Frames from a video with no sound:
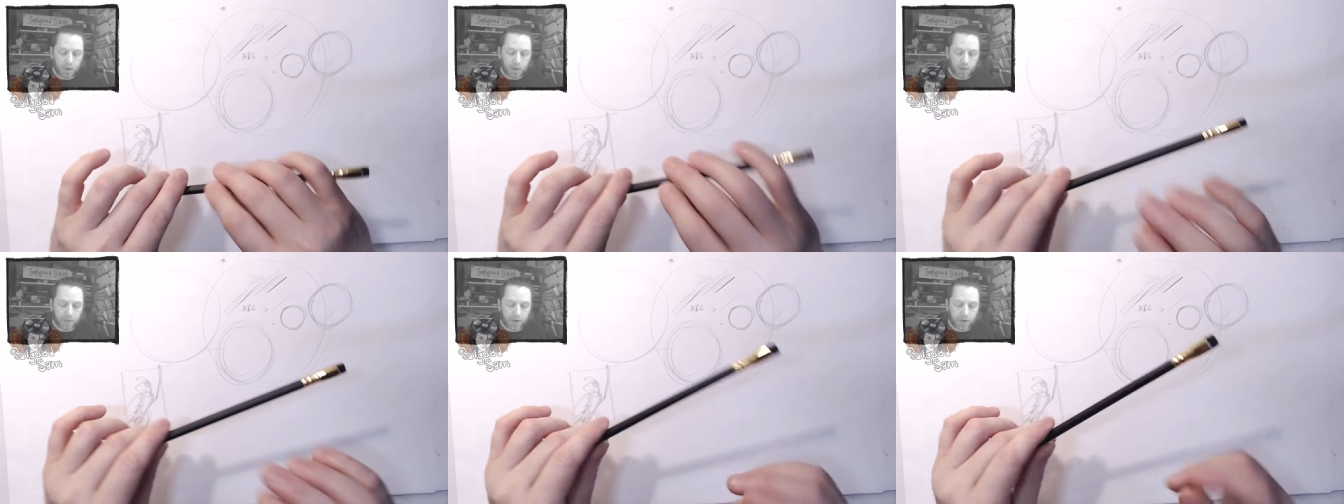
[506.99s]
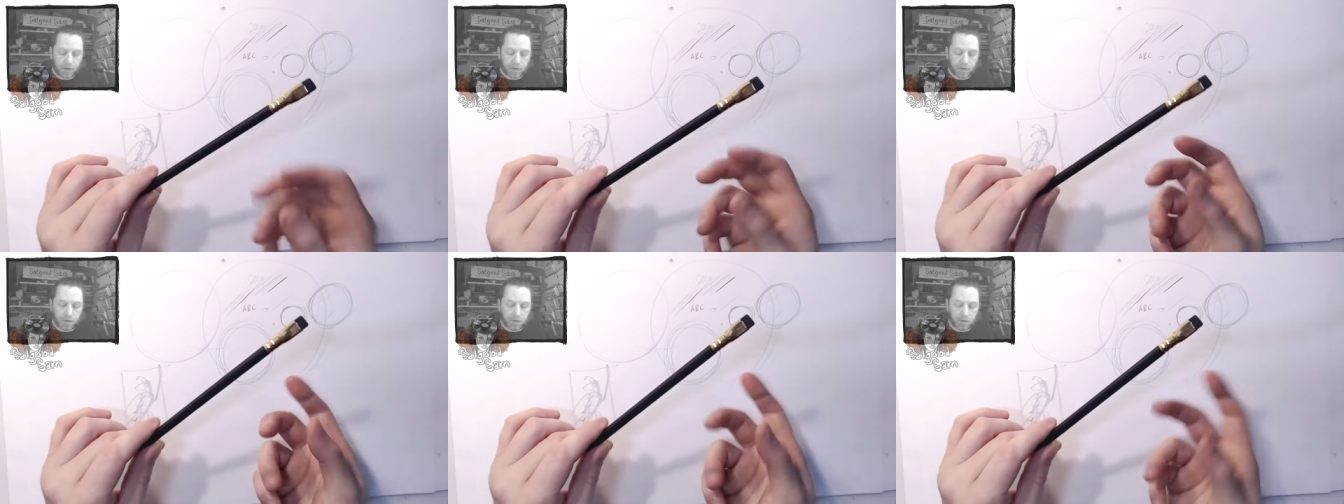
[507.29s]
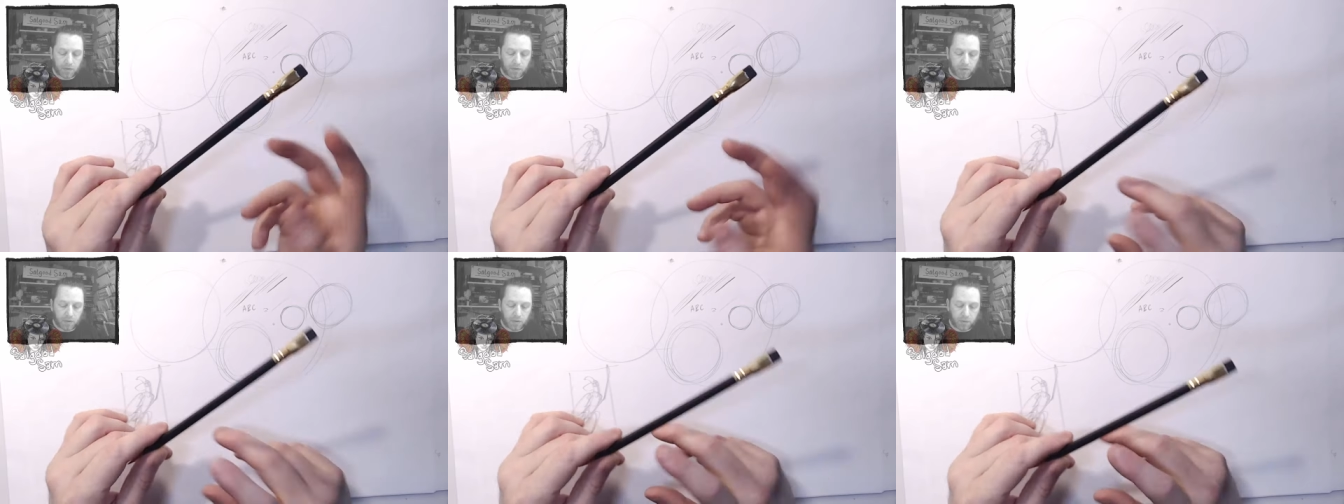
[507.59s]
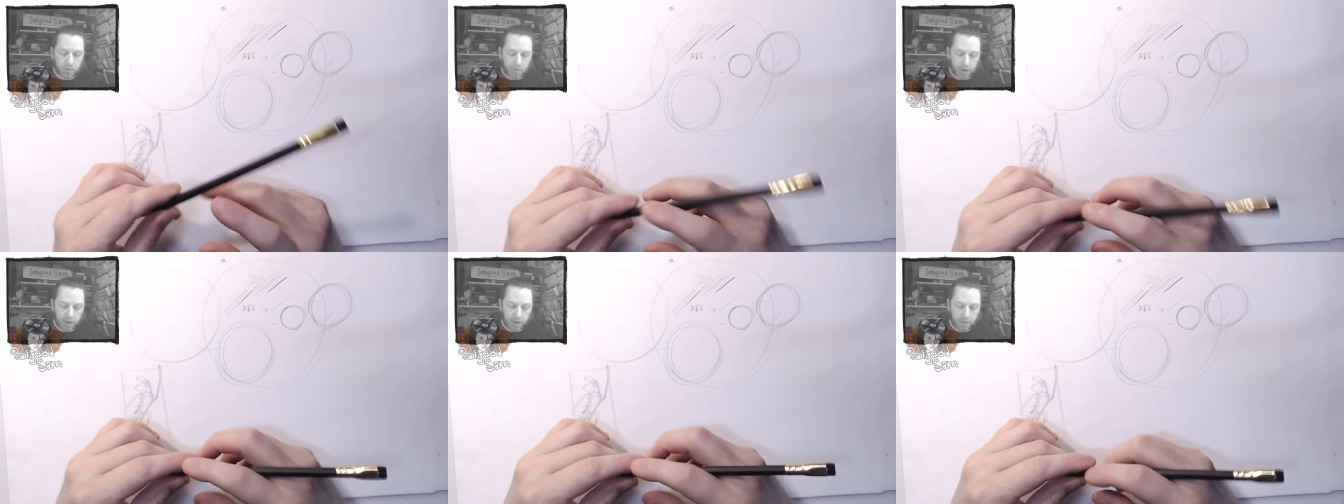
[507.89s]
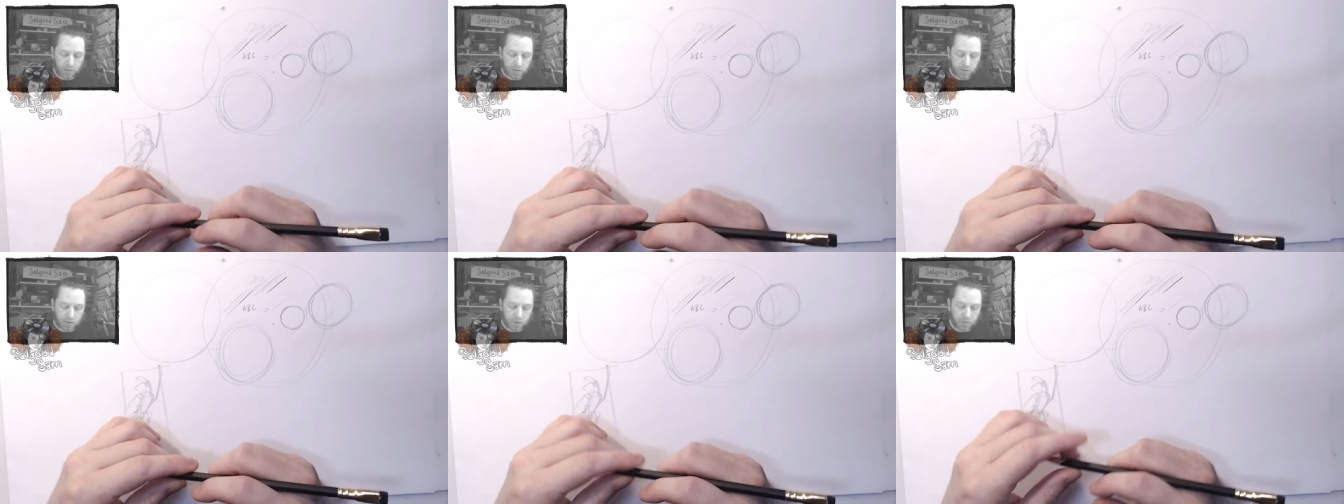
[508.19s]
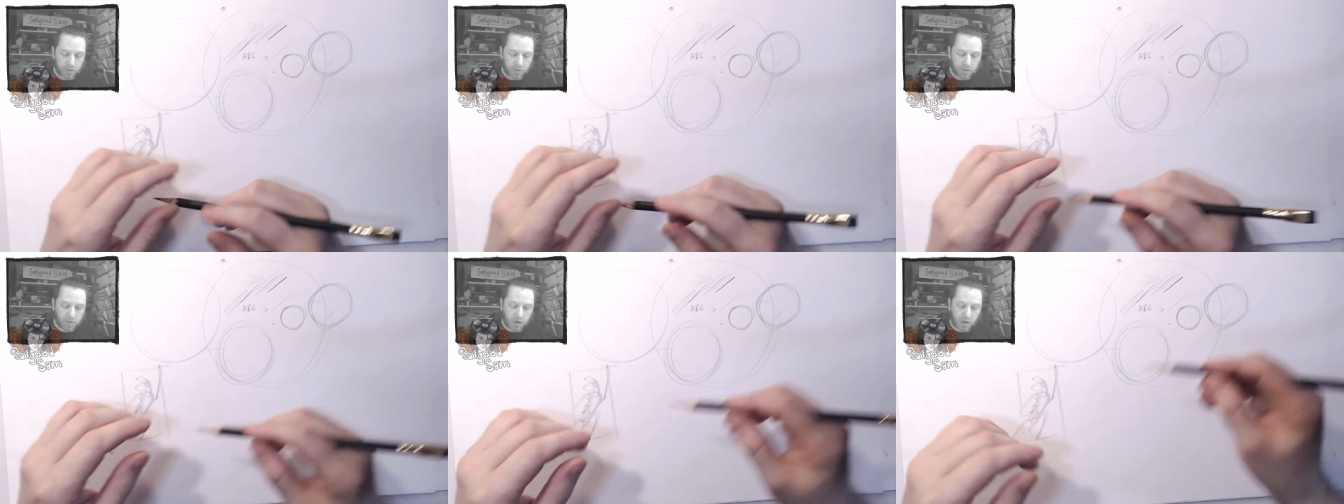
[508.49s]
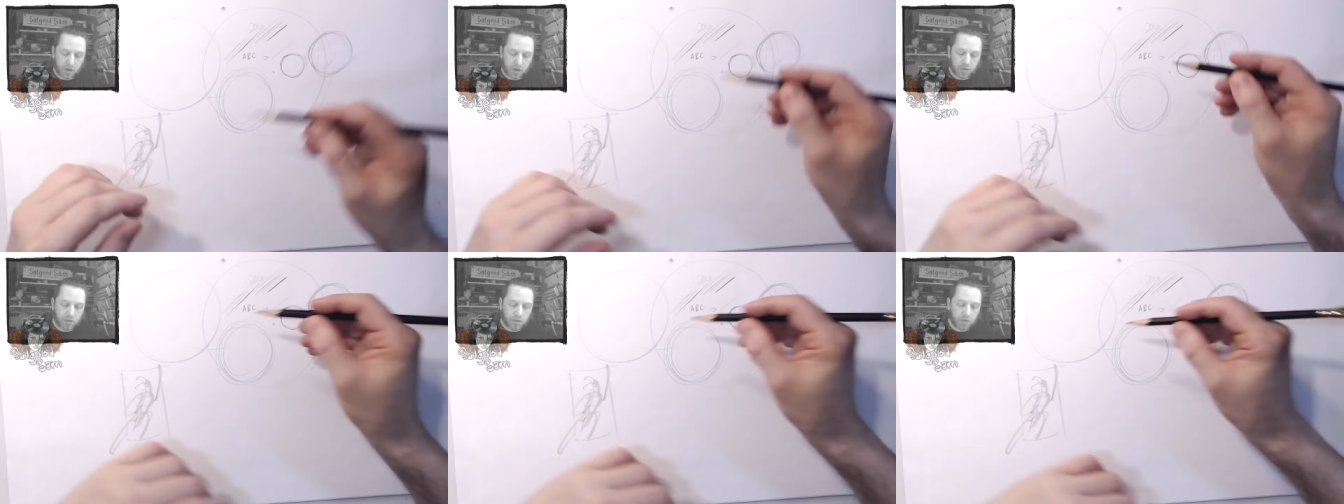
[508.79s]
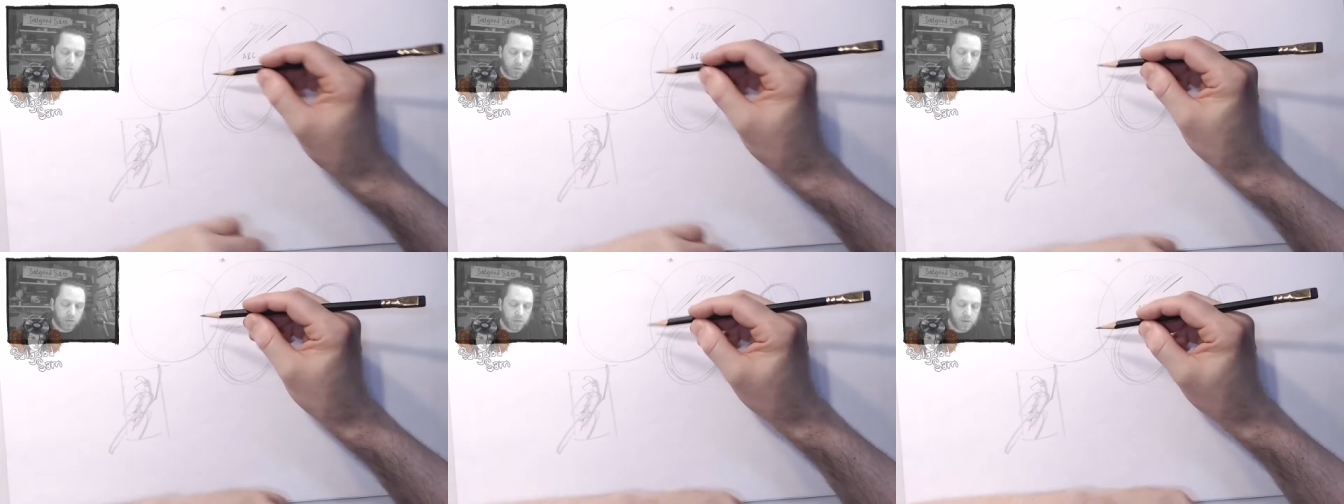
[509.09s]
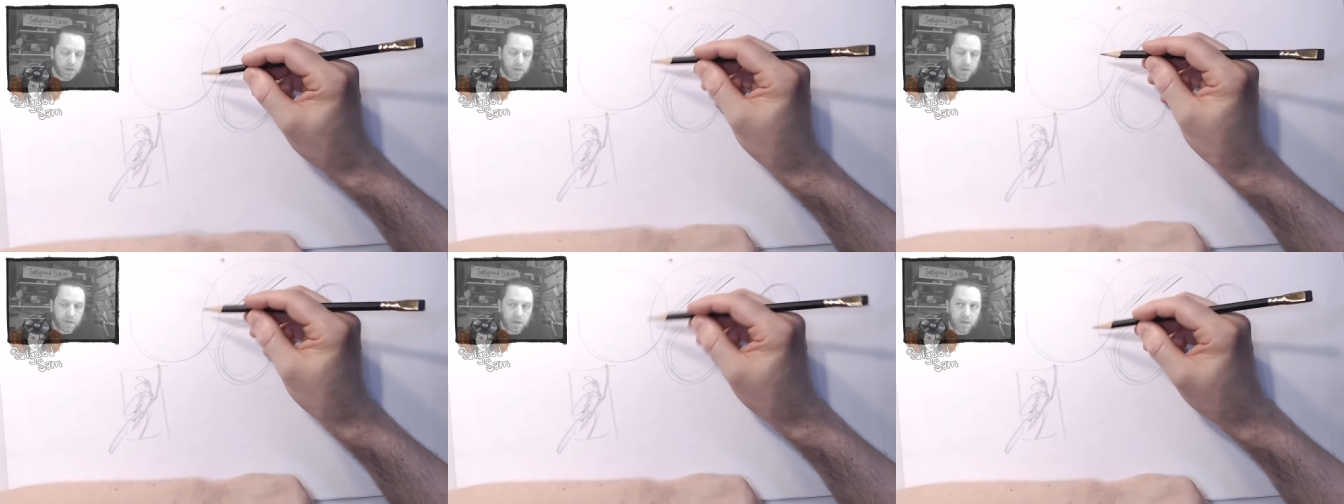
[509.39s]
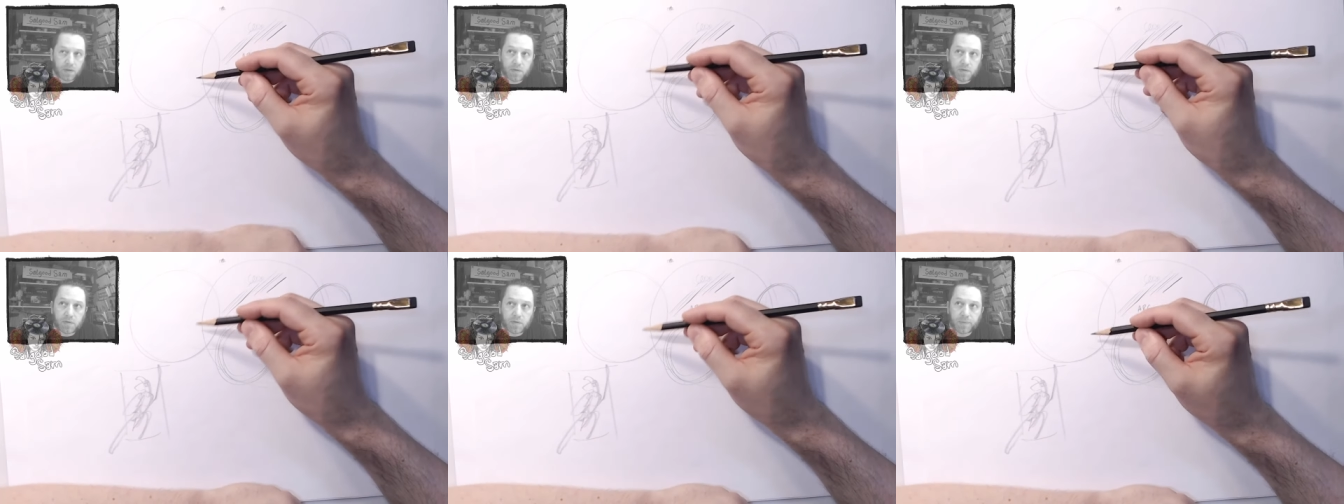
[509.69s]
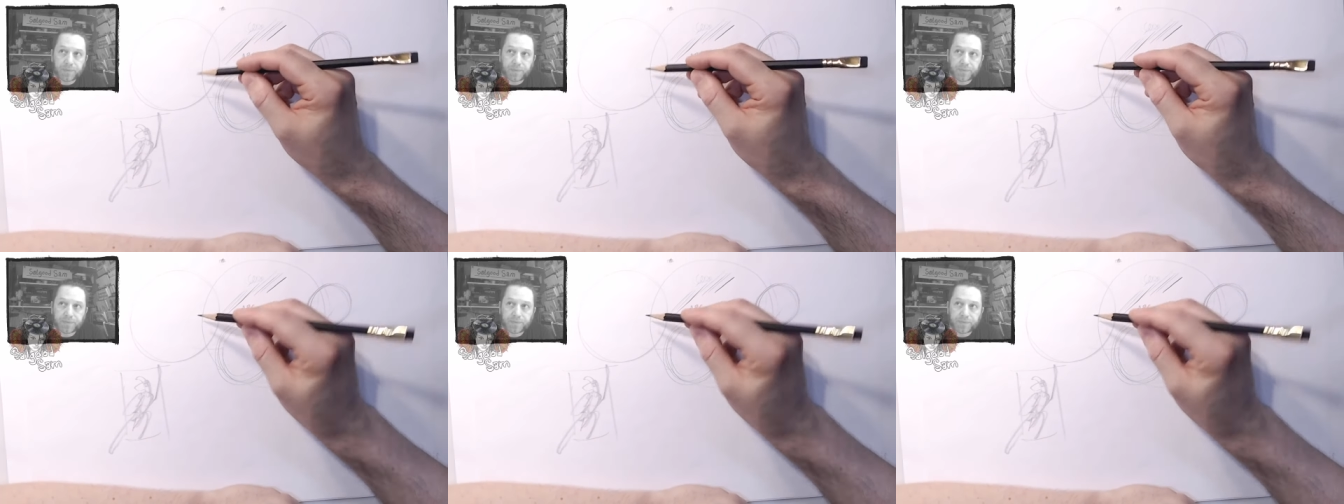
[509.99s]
There is also, I just noticed an artist doing this.